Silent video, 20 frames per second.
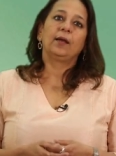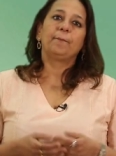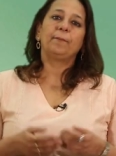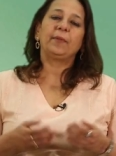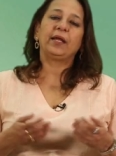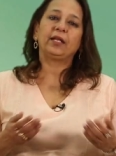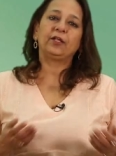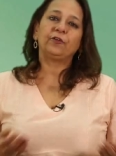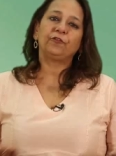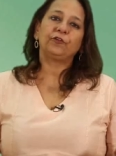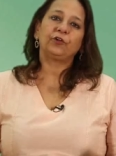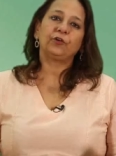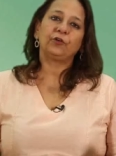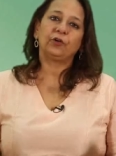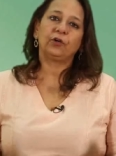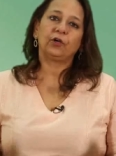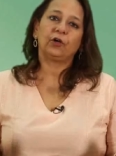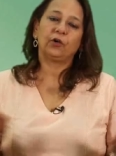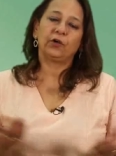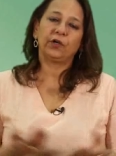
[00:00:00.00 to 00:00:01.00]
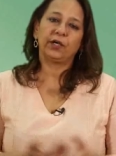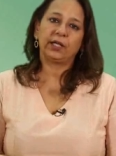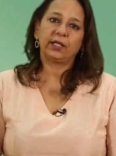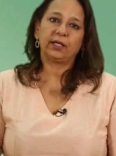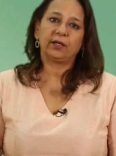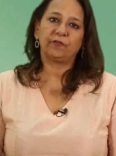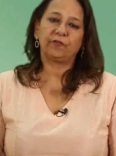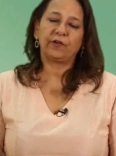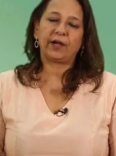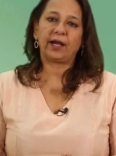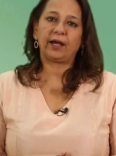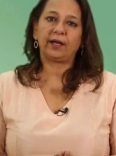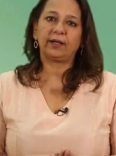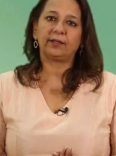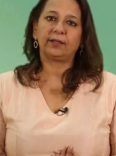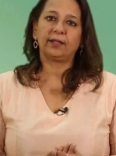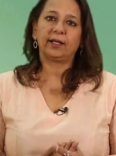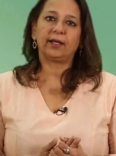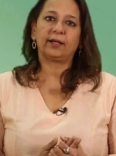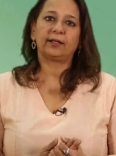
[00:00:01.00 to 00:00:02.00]
Many of you are already
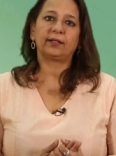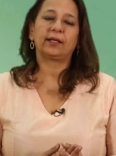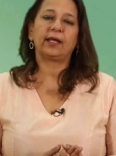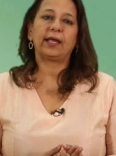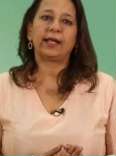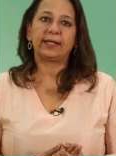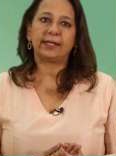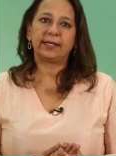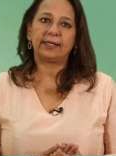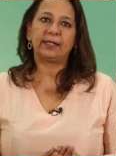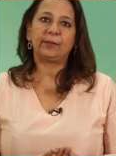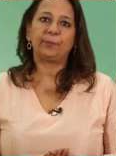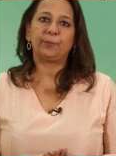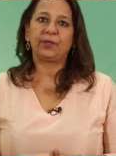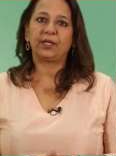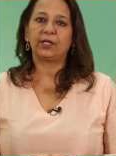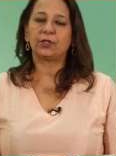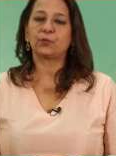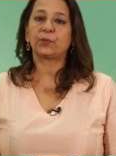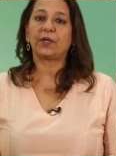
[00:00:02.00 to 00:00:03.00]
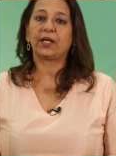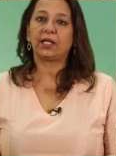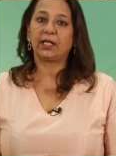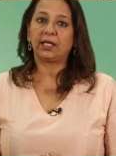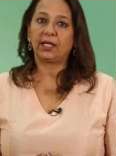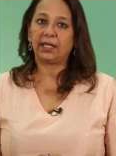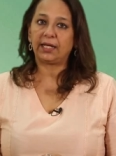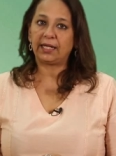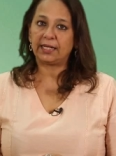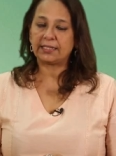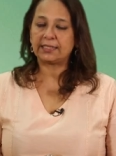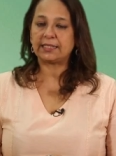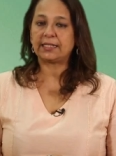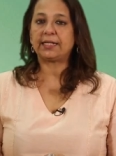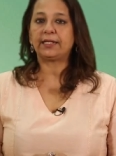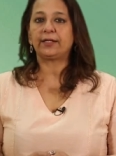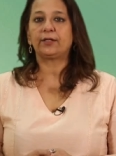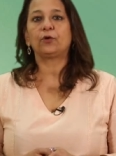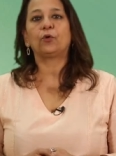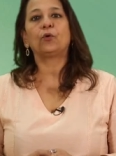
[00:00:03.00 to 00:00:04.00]
aware that NLEP in
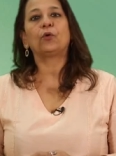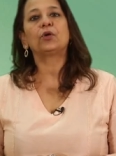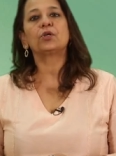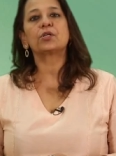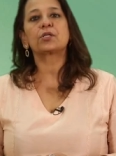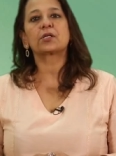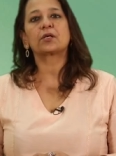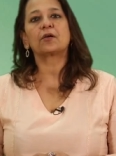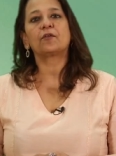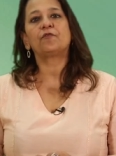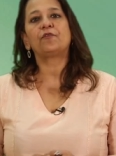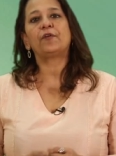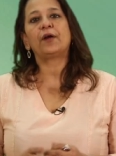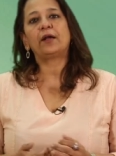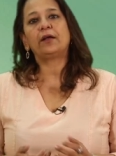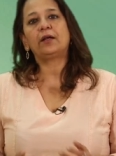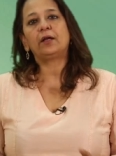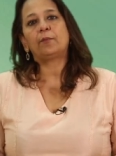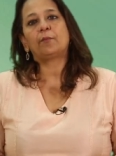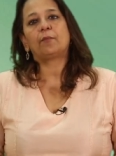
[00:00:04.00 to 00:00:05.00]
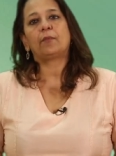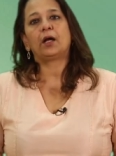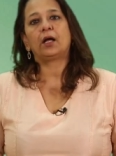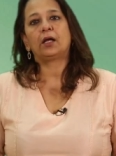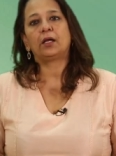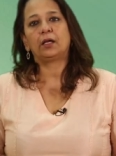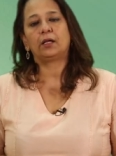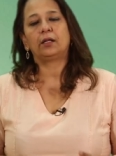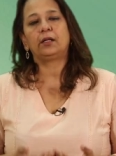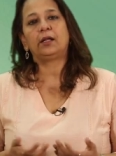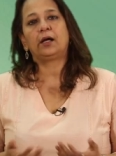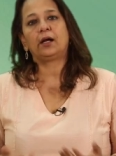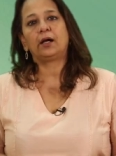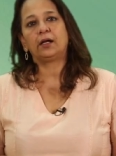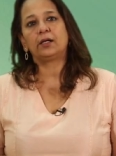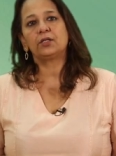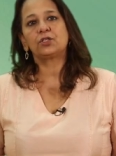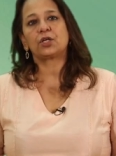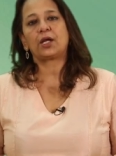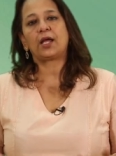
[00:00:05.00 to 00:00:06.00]
2018 launched a very
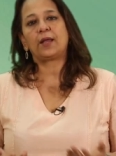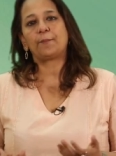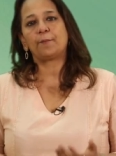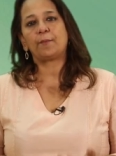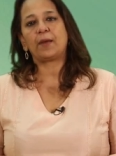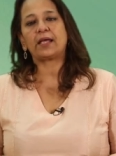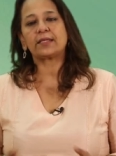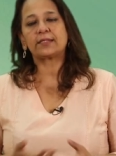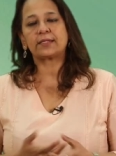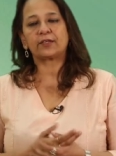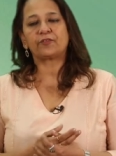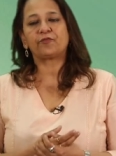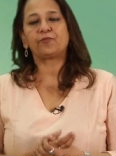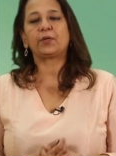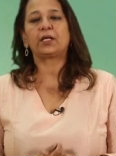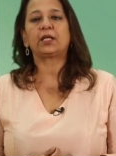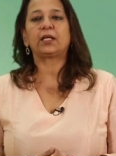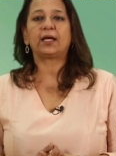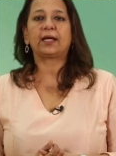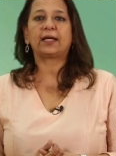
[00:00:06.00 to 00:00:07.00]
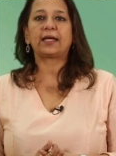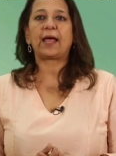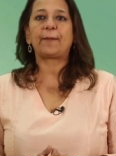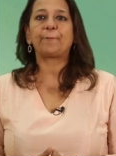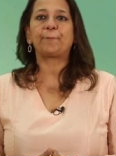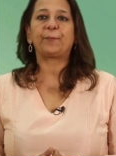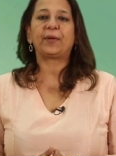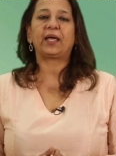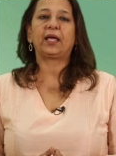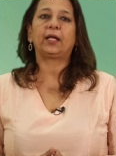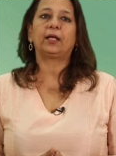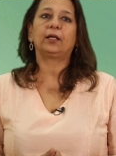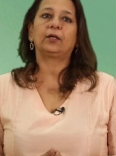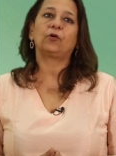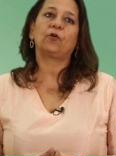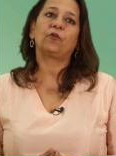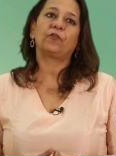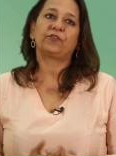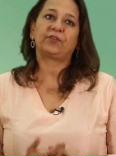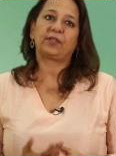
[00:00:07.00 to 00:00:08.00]
large and massive media campaign
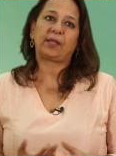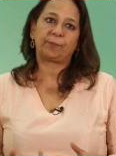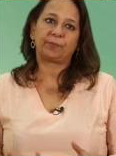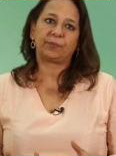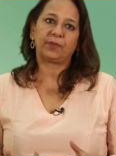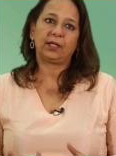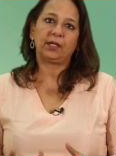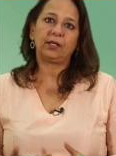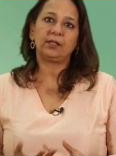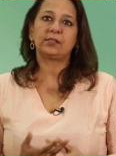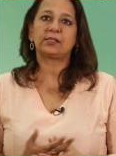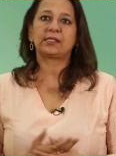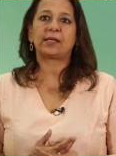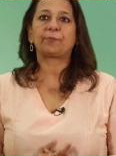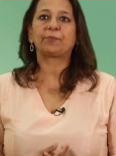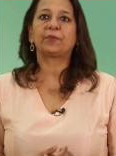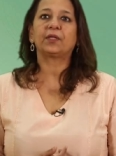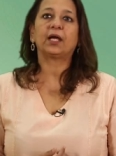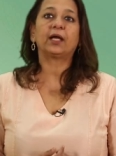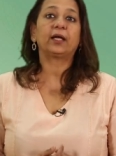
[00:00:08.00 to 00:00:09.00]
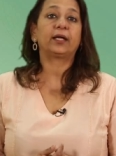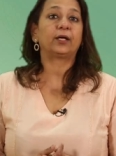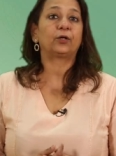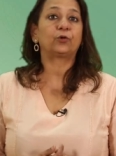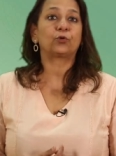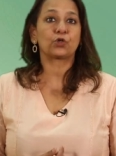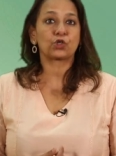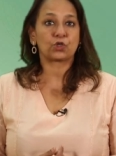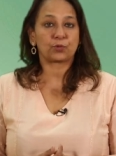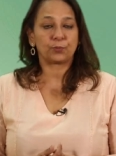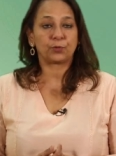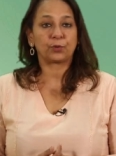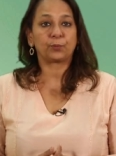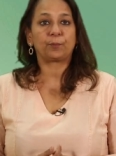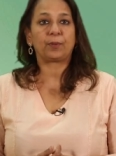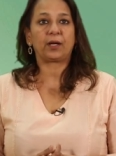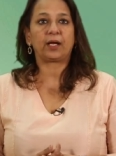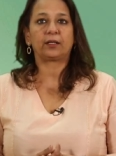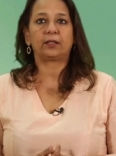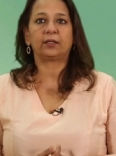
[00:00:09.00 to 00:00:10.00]
of Sapna Hai
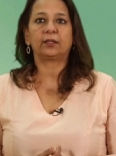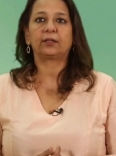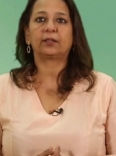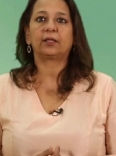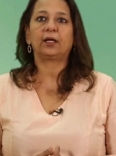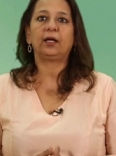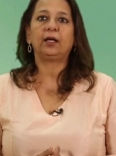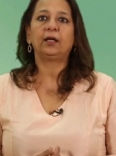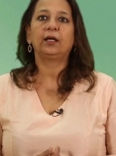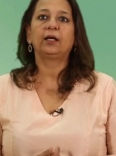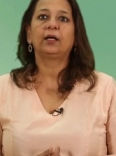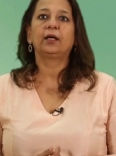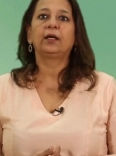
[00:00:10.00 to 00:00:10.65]
Kushmukh Bharat Ka,